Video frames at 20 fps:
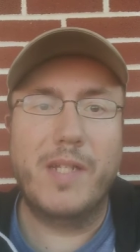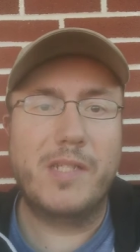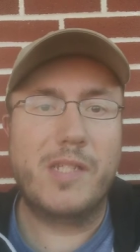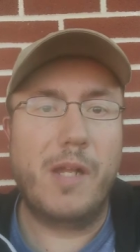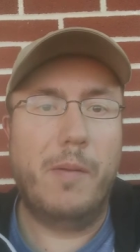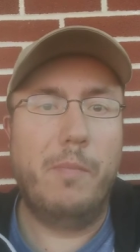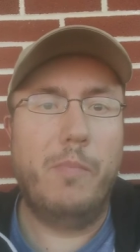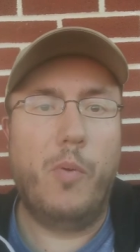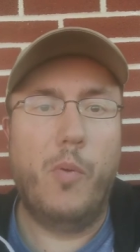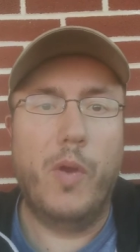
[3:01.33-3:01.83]
at
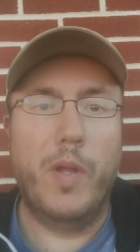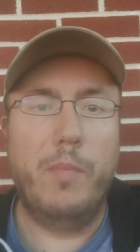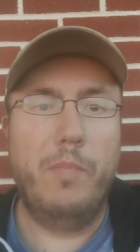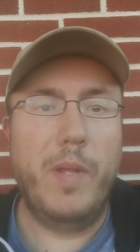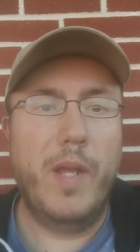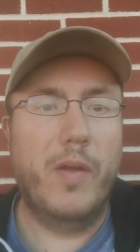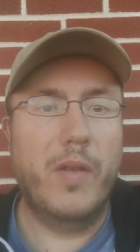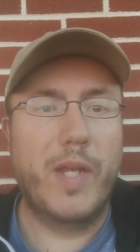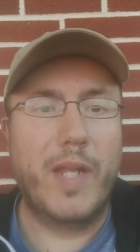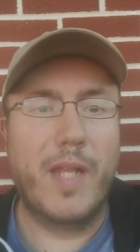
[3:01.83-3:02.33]
some point,
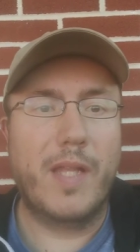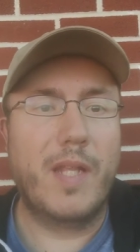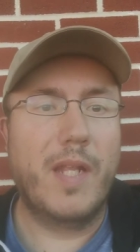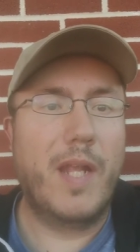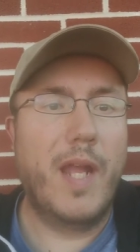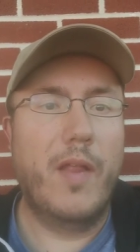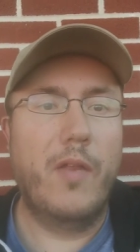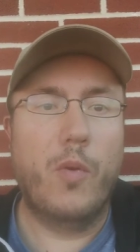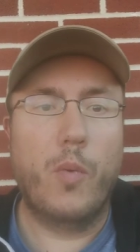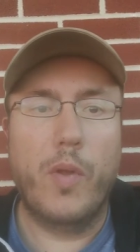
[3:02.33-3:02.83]
be able to get
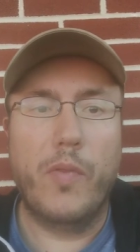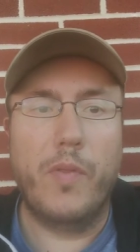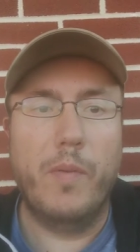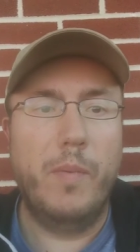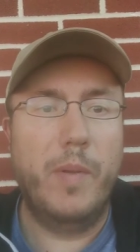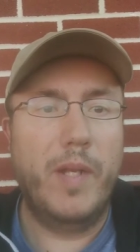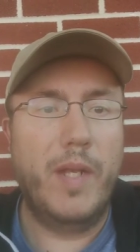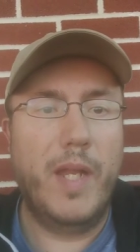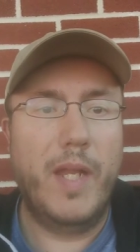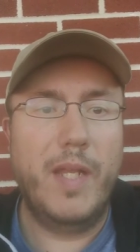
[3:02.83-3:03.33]
together with
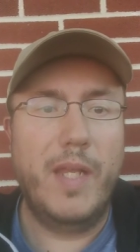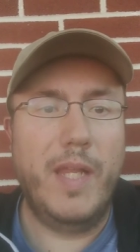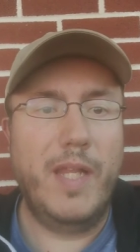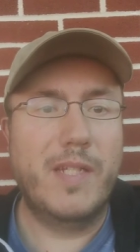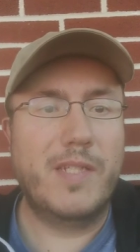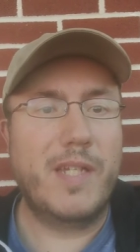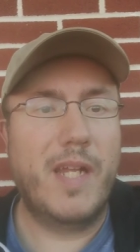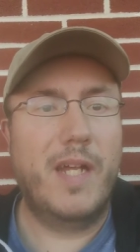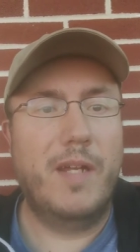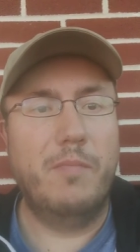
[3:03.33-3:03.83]
him, and, and
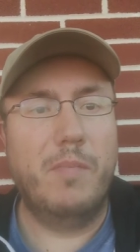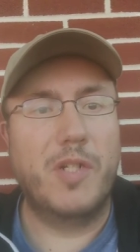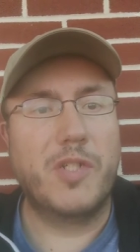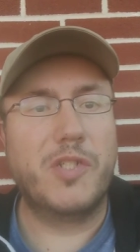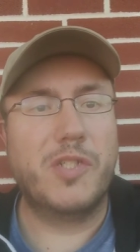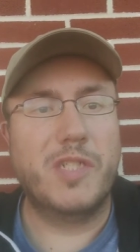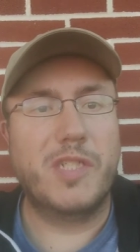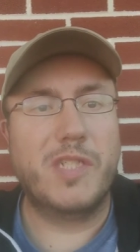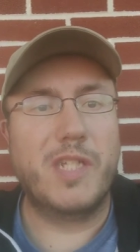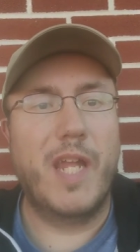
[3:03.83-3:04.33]
he sounded
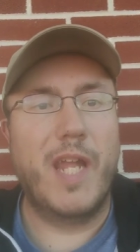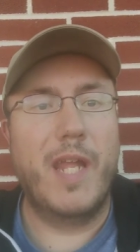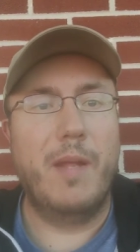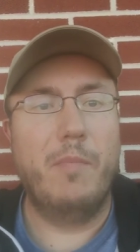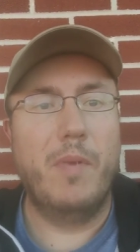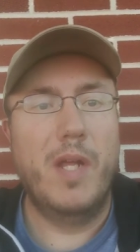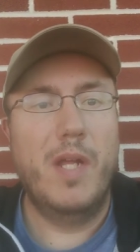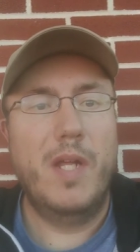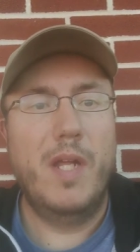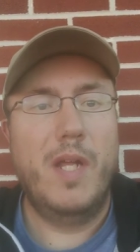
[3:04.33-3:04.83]
much the
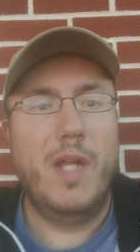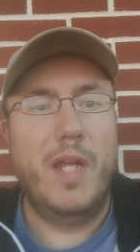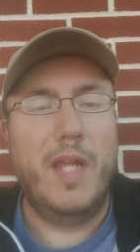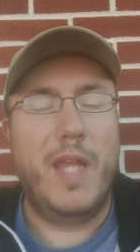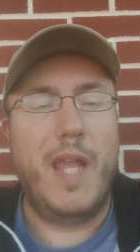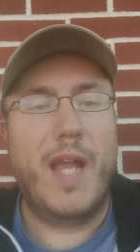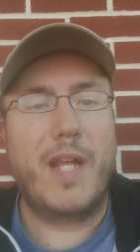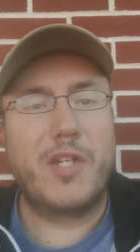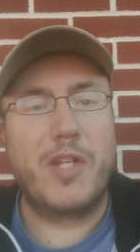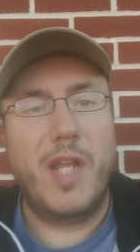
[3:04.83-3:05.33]
same.
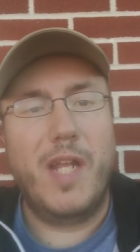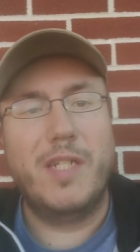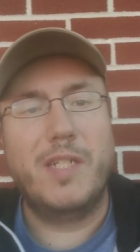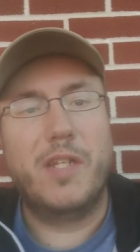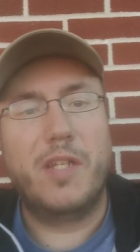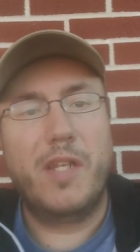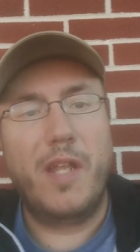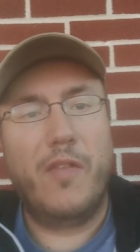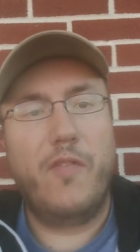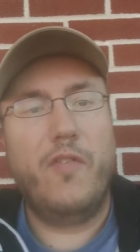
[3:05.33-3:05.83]
He actually has
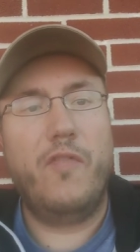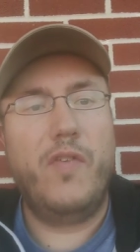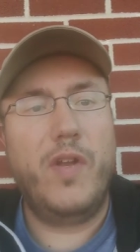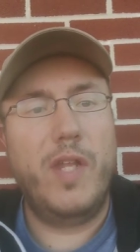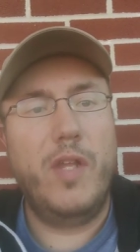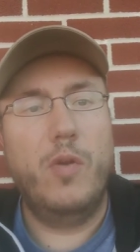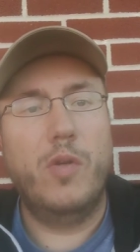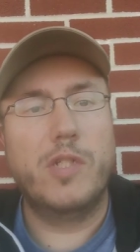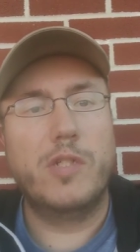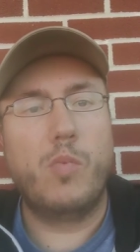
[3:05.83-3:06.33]
another
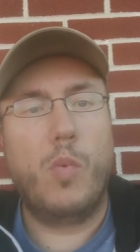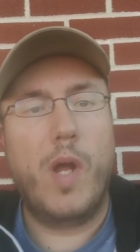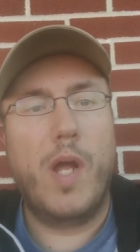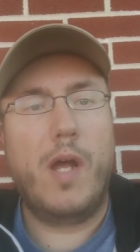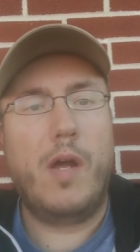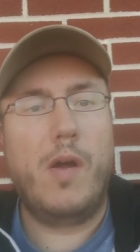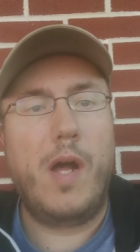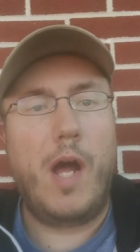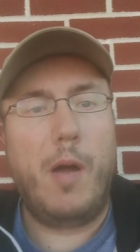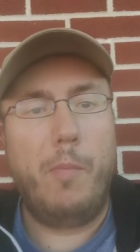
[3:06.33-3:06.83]
video as
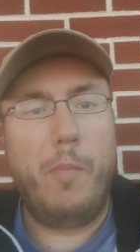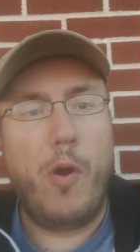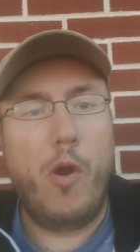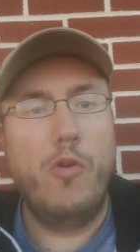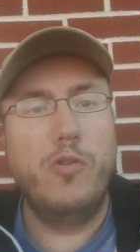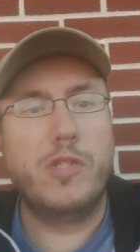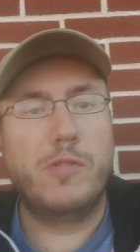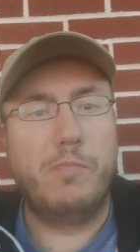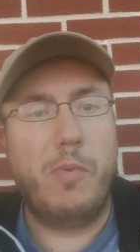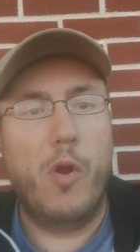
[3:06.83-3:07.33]
well. I'll
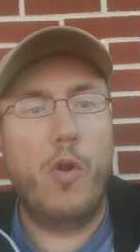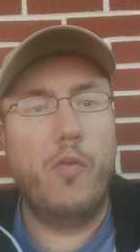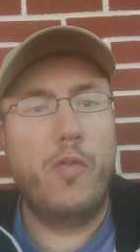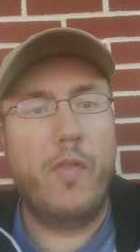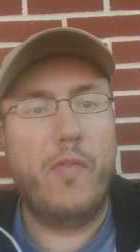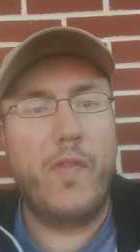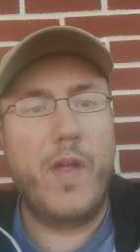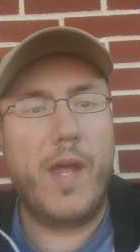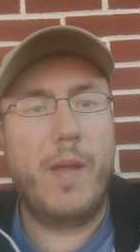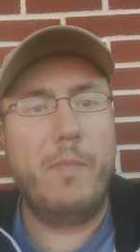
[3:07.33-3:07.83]
post
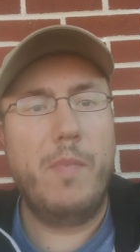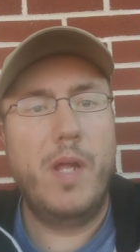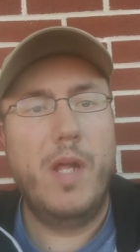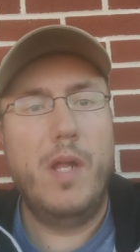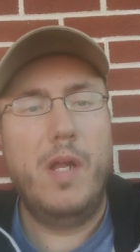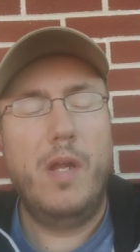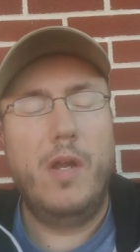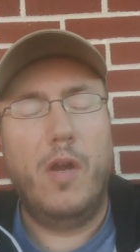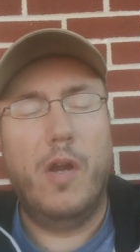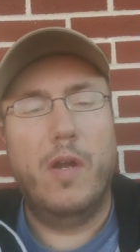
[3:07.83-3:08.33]
both of them
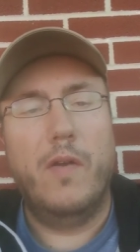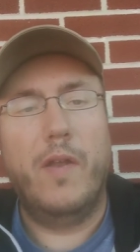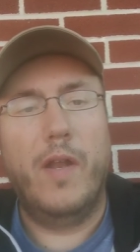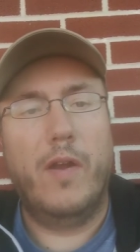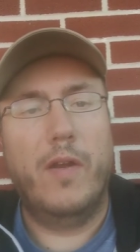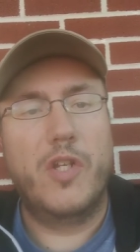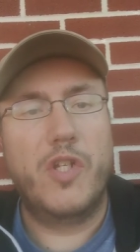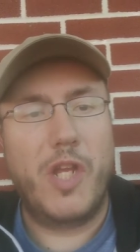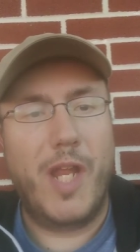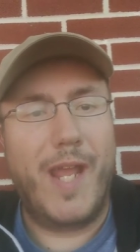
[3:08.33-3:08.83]
or in
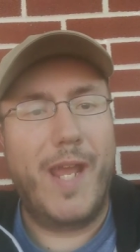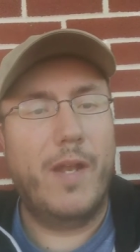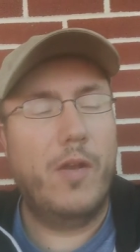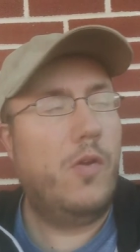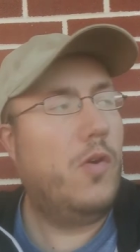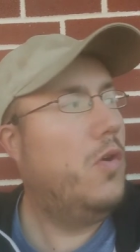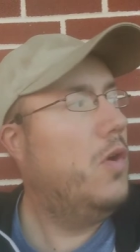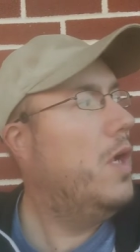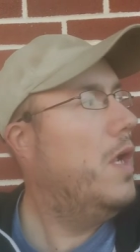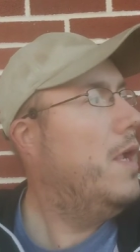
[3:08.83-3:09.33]
our
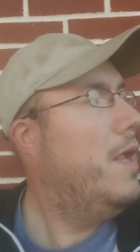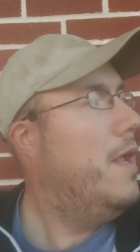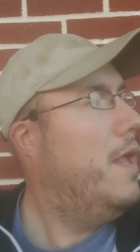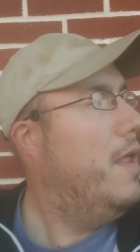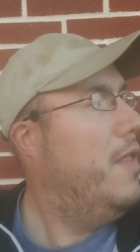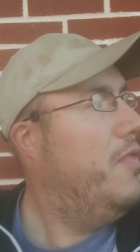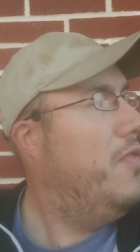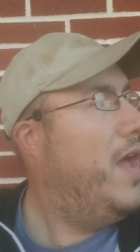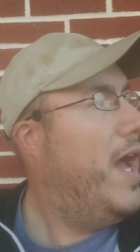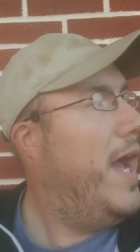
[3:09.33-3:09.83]
channel
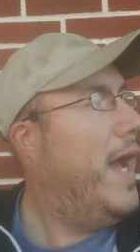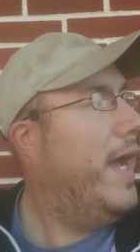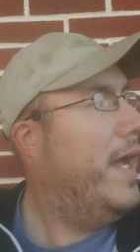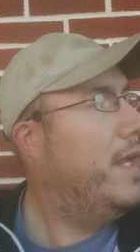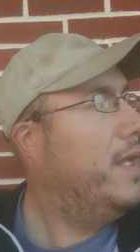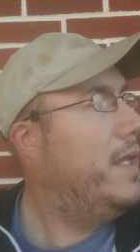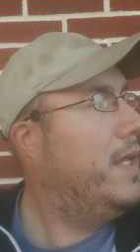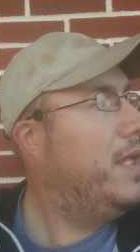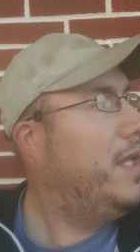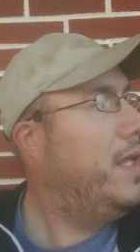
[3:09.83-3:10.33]
that